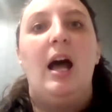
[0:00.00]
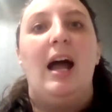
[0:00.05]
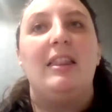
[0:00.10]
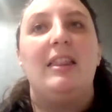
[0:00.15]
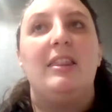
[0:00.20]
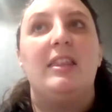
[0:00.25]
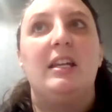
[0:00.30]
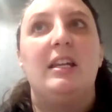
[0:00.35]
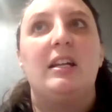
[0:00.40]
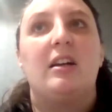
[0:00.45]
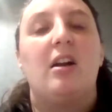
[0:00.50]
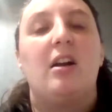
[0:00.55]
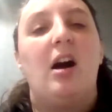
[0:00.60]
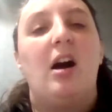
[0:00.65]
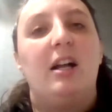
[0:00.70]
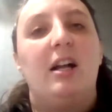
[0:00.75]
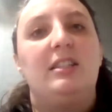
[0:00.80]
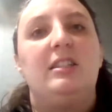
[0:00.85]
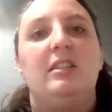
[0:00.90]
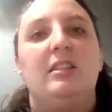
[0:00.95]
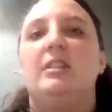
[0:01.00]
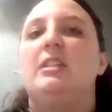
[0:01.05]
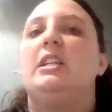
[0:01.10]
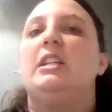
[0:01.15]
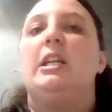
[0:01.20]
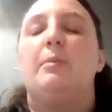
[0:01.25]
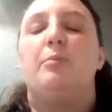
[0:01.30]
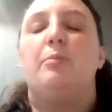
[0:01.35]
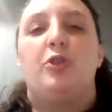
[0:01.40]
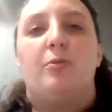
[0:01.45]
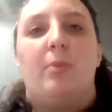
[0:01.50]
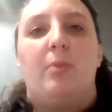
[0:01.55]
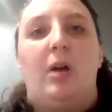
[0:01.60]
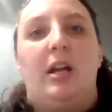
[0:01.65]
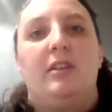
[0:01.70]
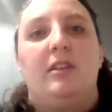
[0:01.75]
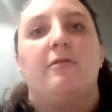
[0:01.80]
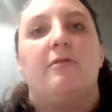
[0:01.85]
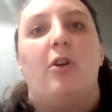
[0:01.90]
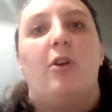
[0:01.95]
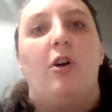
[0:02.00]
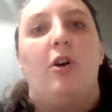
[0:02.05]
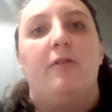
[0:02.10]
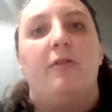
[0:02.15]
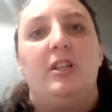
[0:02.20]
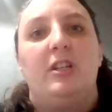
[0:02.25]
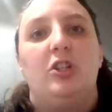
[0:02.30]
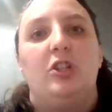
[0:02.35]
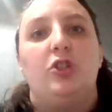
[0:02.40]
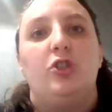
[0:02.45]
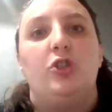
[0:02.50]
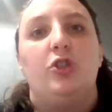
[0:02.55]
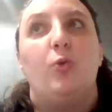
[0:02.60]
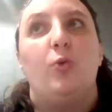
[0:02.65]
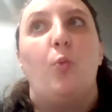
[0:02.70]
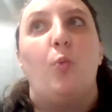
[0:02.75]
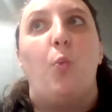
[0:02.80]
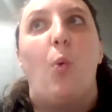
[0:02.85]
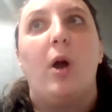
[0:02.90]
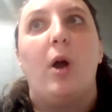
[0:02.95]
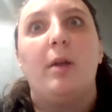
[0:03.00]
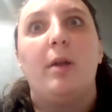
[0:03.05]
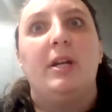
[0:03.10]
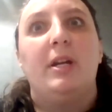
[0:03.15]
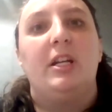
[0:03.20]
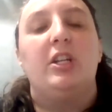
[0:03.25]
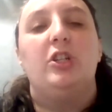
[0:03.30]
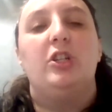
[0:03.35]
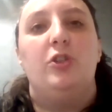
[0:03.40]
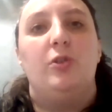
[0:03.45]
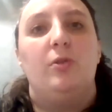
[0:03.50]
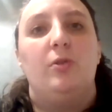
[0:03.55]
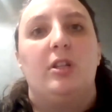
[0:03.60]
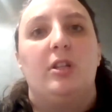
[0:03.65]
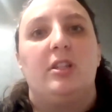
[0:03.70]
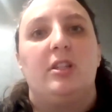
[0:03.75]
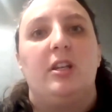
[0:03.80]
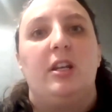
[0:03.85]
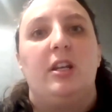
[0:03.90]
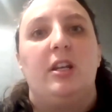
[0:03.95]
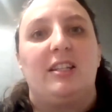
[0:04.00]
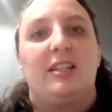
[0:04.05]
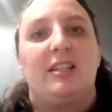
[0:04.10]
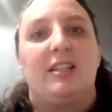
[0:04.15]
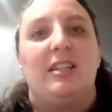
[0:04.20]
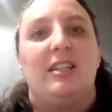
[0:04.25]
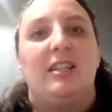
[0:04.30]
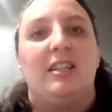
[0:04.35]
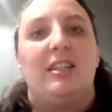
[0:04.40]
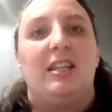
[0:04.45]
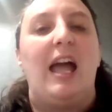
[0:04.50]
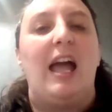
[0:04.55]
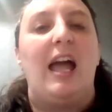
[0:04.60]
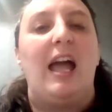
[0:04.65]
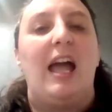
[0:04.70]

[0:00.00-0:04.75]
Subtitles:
I think it constantly keeps your mind evolving into what am I going to do that's the next thing?